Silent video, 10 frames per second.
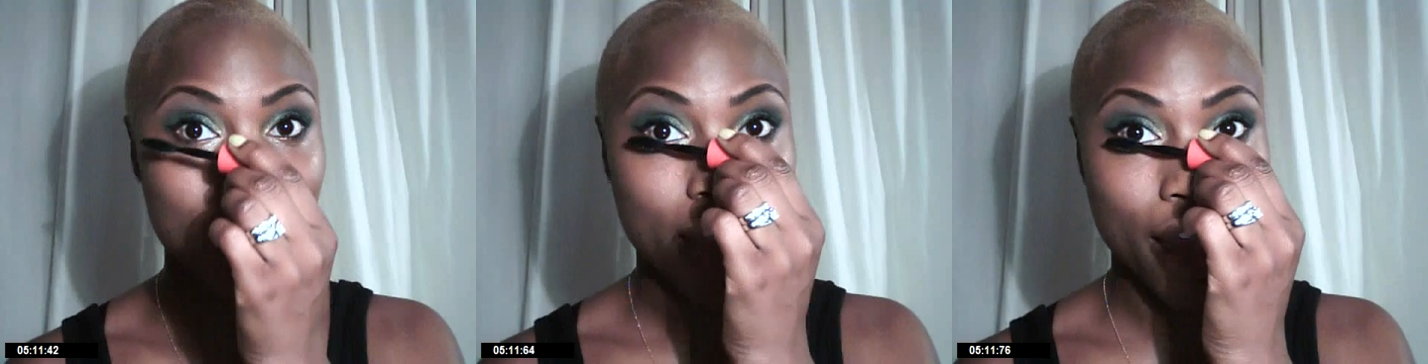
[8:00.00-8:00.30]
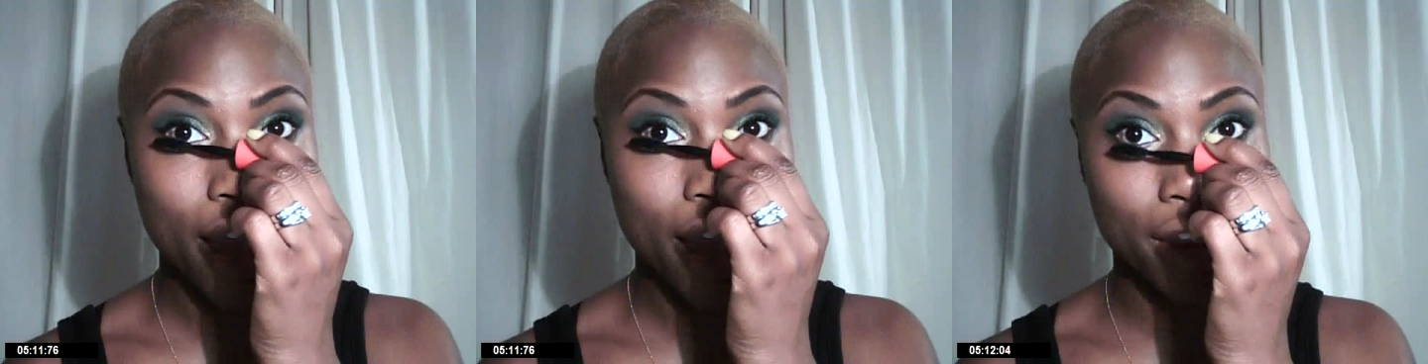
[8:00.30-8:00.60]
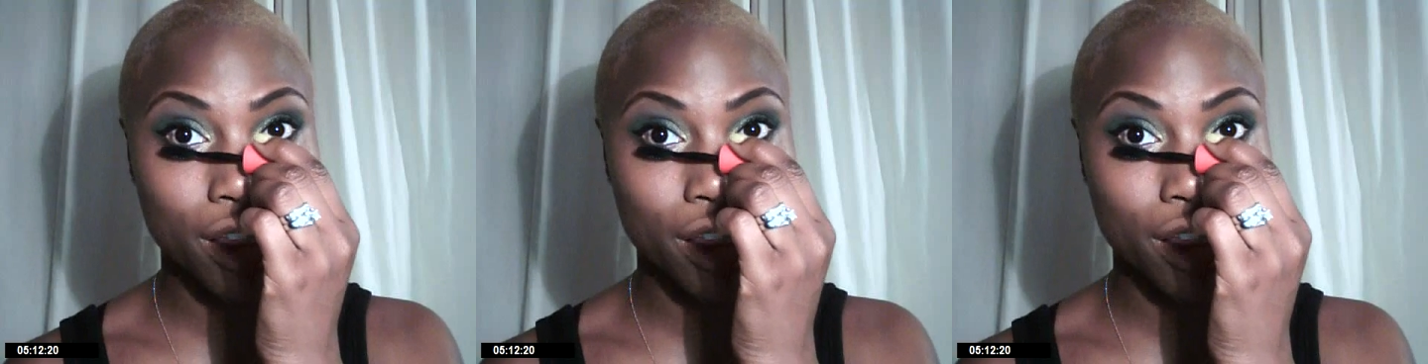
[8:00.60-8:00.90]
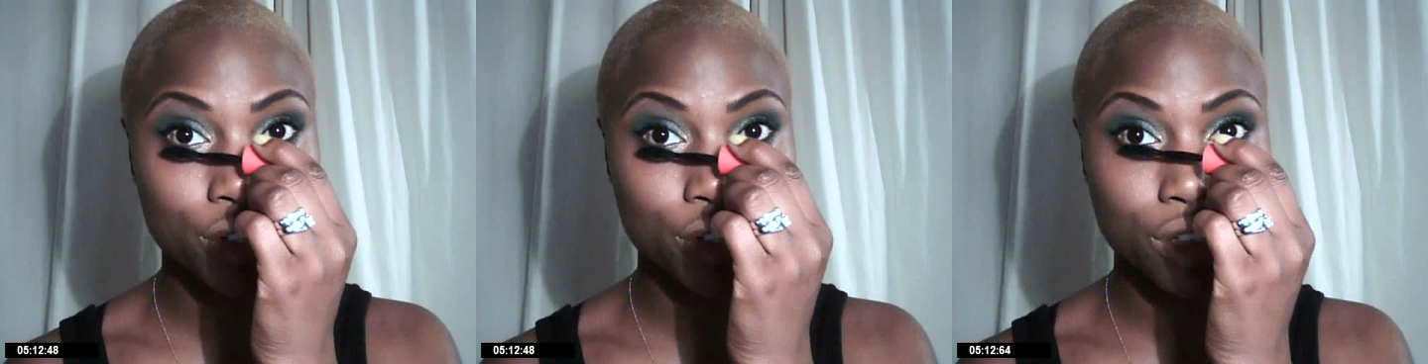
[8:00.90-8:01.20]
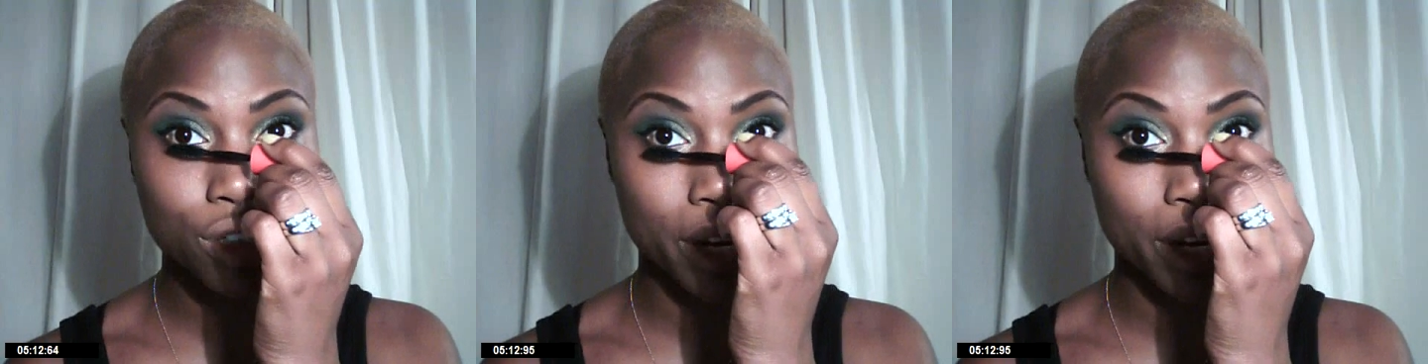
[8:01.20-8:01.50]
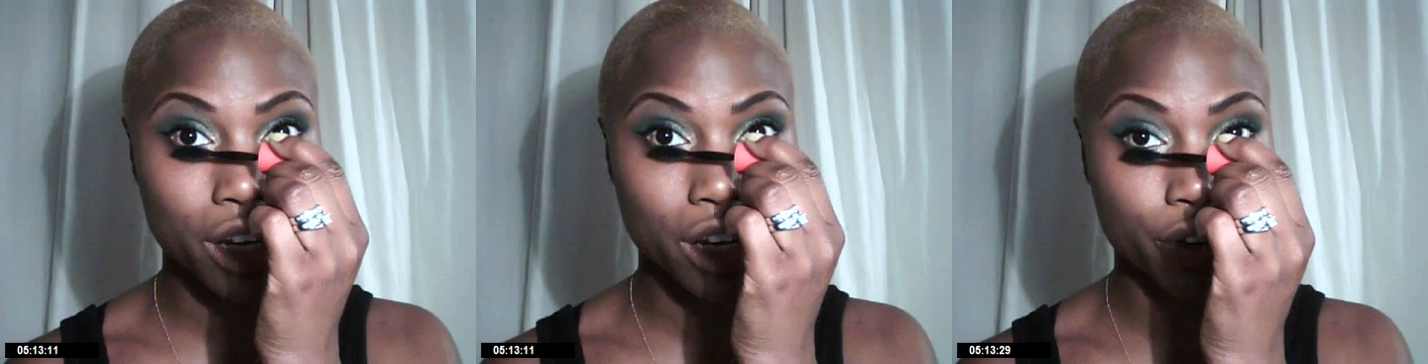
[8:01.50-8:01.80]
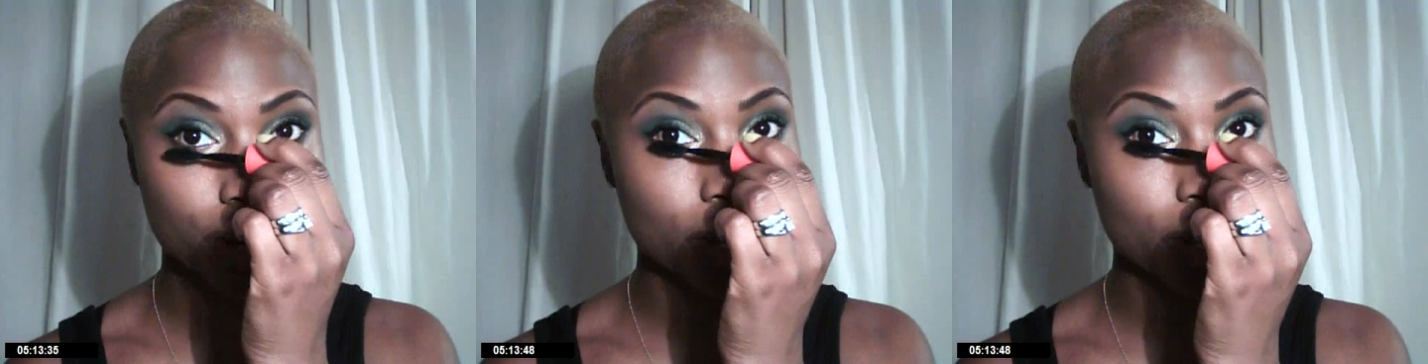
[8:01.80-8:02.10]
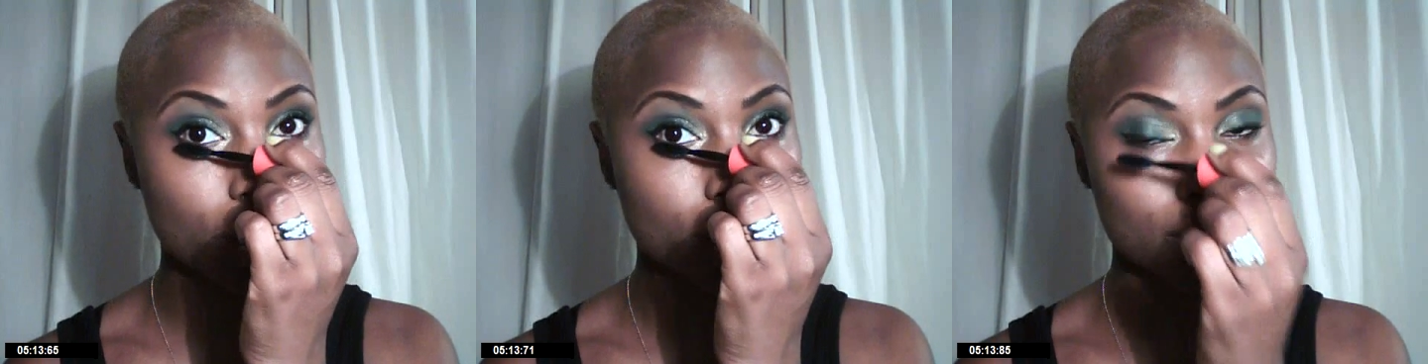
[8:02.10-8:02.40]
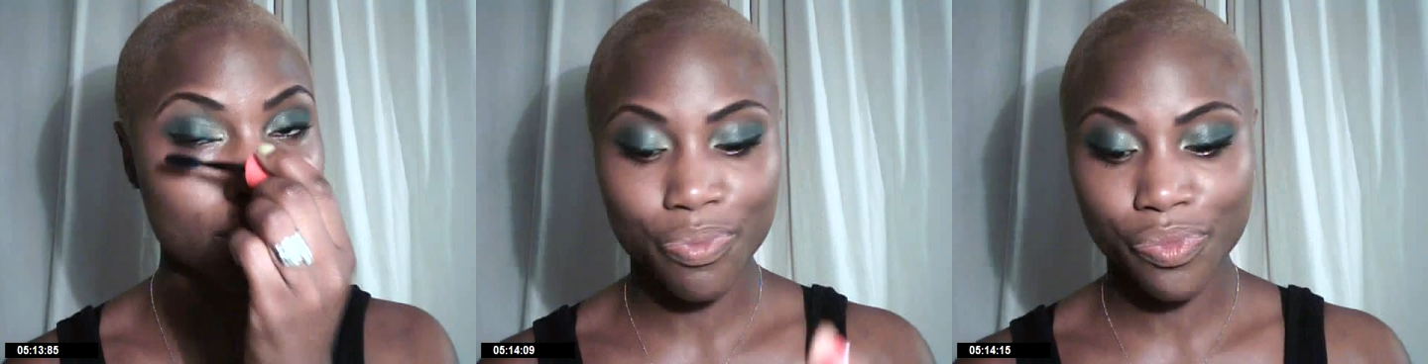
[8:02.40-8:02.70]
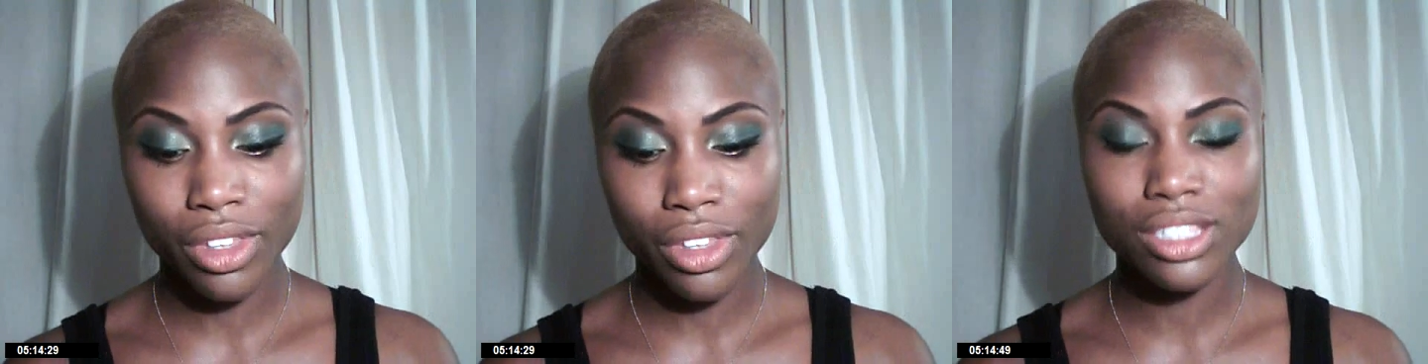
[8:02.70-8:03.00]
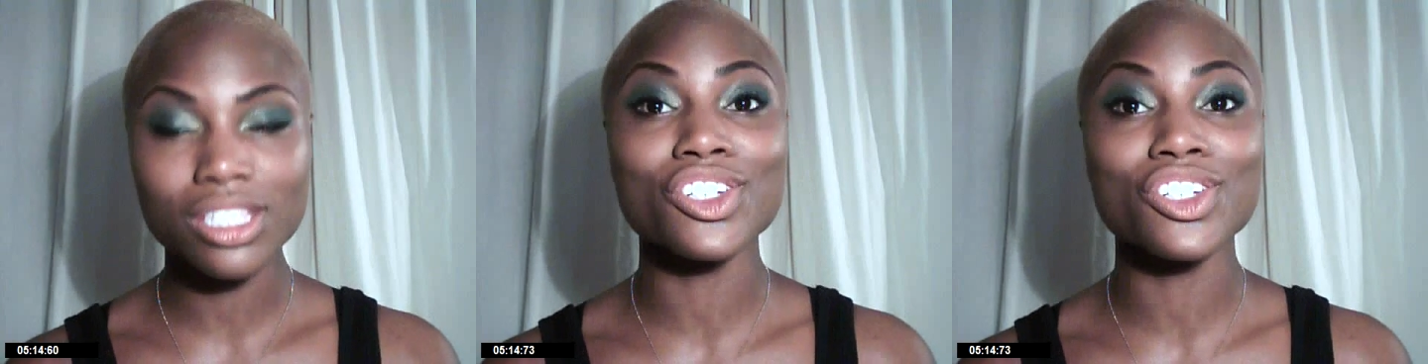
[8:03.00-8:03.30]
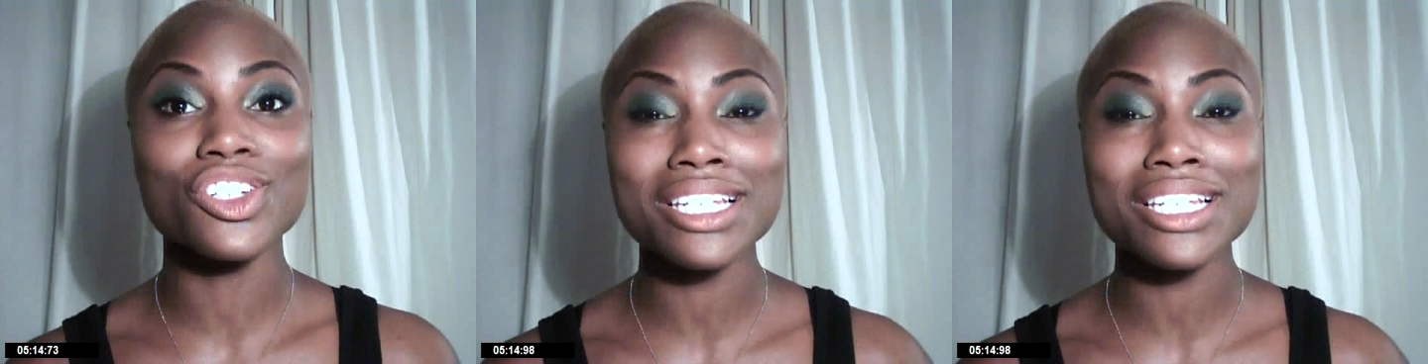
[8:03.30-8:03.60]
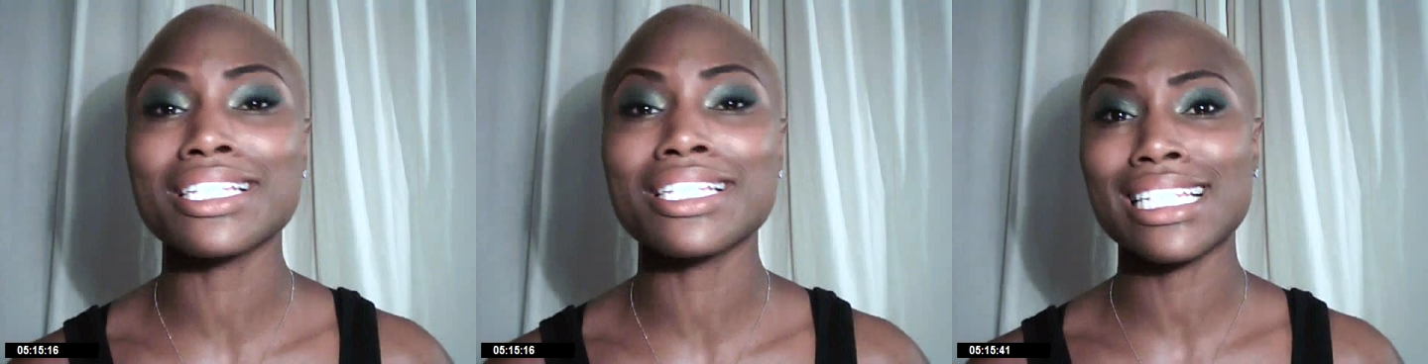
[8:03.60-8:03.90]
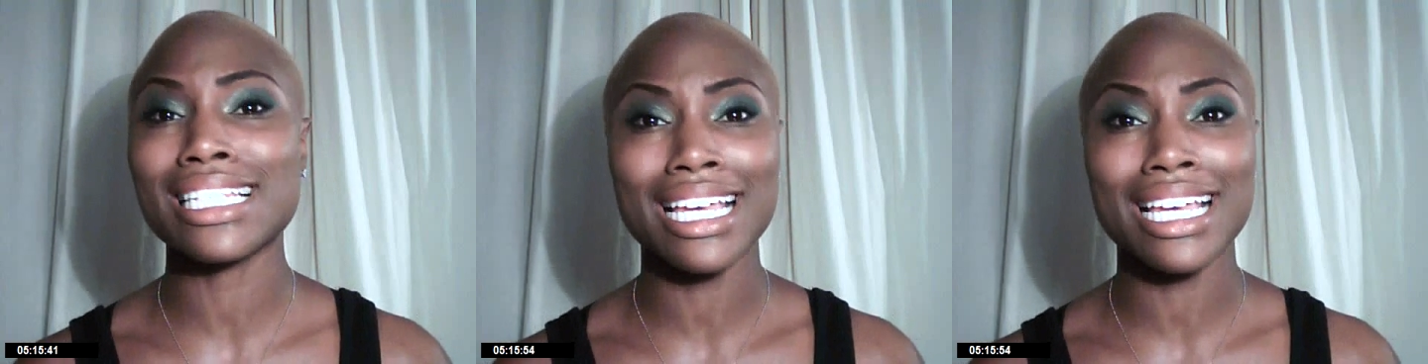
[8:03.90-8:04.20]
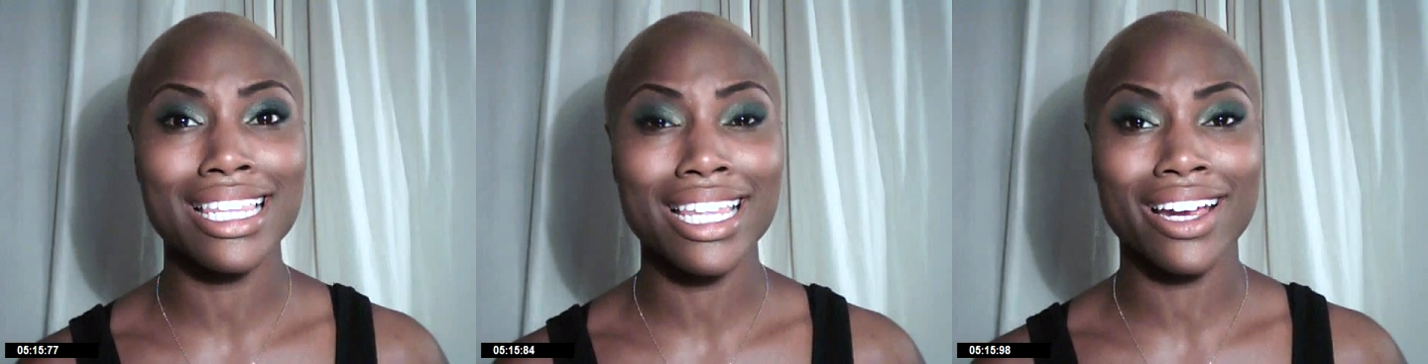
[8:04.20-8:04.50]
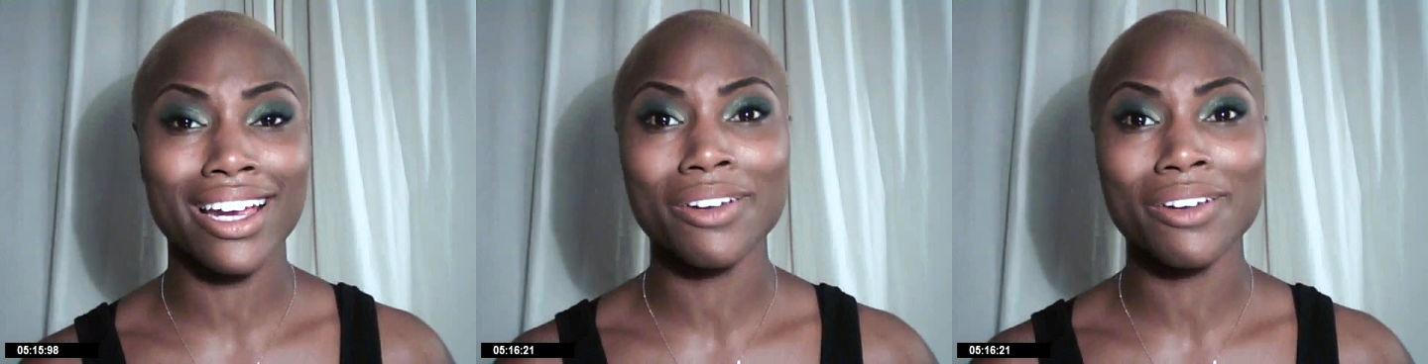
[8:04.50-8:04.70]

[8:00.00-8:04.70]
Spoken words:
And there are so many different suggestions and ideas in there.